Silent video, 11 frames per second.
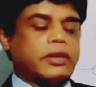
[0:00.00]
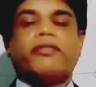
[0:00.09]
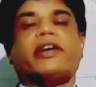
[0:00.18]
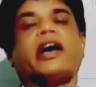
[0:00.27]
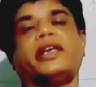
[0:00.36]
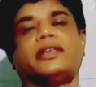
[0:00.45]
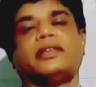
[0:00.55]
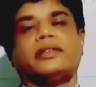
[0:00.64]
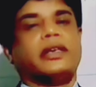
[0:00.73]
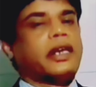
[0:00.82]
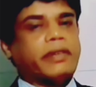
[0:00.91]
the fabric,
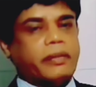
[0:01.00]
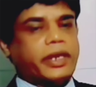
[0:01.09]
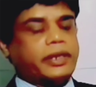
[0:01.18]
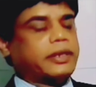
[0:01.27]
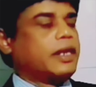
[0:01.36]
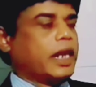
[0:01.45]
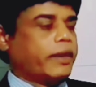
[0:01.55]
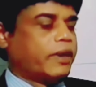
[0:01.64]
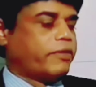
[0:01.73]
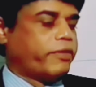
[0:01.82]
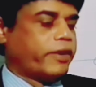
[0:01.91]
grey fabric.
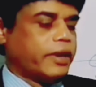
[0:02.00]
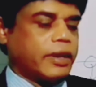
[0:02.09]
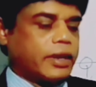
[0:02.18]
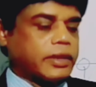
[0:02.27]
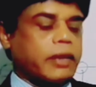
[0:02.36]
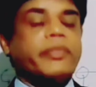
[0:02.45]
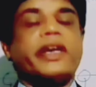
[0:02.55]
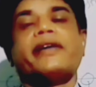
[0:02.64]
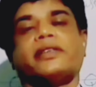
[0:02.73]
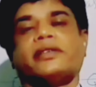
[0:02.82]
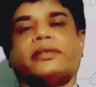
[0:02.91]
Even some
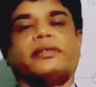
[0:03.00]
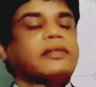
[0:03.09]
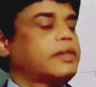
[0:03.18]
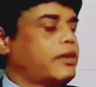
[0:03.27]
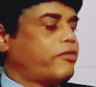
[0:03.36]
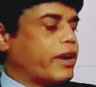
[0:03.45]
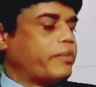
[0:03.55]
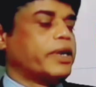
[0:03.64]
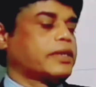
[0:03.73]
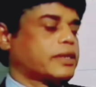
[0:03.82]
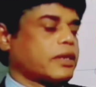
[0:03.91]
cases,
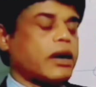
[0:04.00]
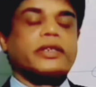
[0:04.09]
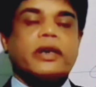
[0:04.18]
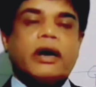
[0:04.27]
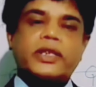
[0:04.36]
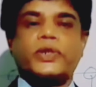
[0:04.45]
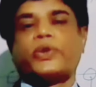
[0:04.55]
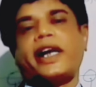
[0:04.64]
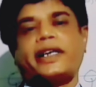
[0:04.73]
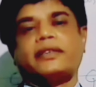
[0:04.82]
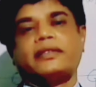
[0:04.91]
fibers are
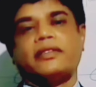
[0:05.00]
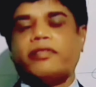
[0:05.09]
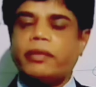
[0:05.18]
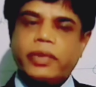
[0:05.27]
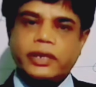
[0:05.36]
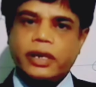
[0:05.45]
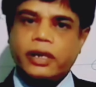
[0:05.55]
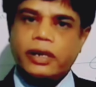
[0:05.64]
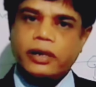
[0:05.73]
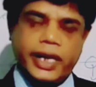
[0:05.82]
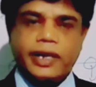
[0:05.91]
also dyed. Fibers
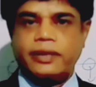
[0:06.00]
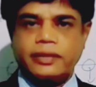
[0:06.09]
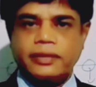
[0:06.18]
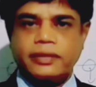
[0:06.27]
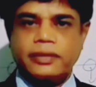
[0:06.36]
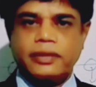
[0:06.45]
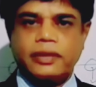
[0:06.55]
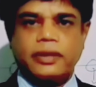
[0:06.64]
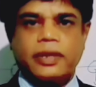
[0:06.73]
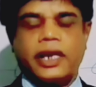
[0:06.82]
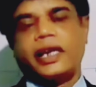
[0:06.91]
are dyed,
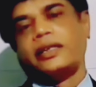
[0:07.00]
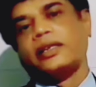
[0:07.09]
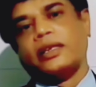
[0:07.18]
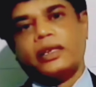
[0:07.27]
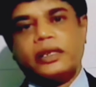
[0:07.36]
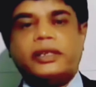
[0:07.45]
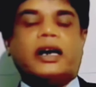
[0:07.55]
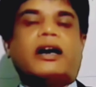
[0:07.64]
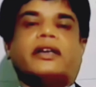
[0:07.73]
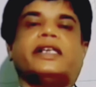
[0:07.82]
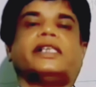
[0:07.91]
and
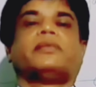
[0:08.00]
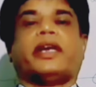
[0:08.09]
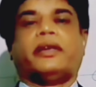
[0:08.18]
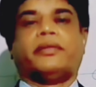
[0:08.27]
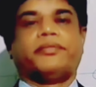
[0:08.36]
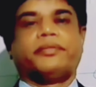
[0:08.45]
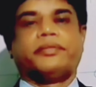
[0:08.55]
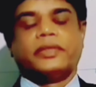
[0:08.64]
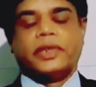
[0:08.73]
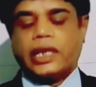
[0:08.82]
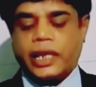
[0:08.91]
yarn is formed.
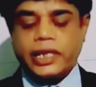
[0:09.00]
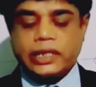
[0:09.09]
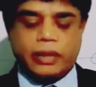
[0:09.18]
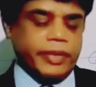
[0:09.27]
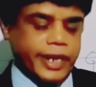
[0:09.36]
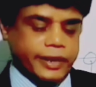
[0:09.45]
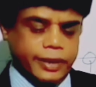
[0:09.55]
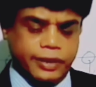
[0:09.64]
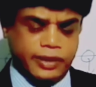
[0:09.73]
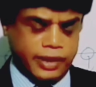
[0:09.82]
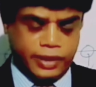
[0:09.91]
In some
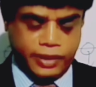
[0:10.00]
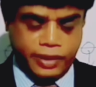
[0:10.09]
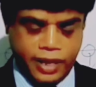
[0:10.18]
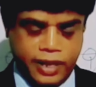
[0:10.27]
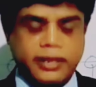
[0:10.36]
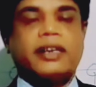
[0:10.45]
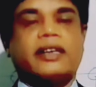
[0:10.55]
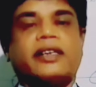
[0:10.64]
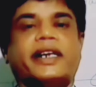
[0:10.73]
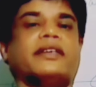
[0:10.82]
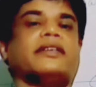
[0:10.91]
cases, yarns
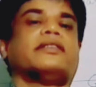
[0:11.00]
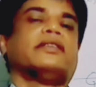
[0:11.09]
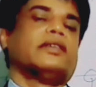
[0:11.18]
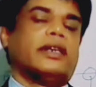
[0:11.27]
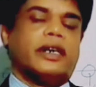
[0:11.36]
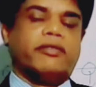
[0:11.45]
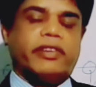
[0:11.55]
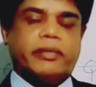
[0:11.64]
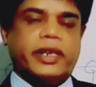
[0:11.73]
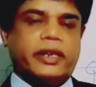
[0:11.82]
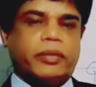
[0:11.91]
are dyed and
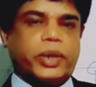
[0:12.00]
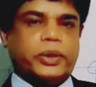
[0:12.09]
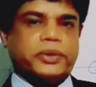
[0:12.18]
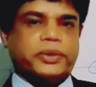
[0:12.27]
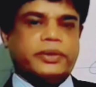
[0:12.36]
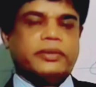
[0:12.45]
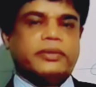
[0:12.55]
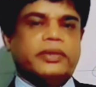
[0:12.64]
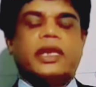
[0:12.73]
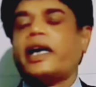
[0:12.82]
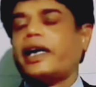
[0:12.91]
fabric are produced.
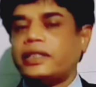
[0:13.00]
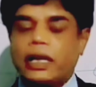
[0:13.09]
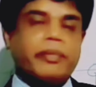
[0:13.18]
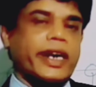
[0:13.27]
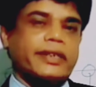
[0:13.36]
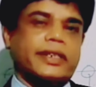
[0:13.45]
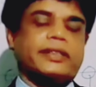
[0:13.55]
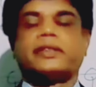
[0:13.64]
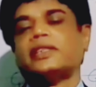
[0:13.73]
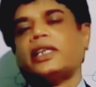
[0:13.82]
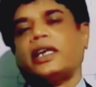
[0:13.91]
In some
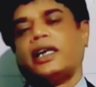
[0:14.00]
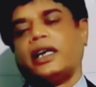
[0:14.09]
cases,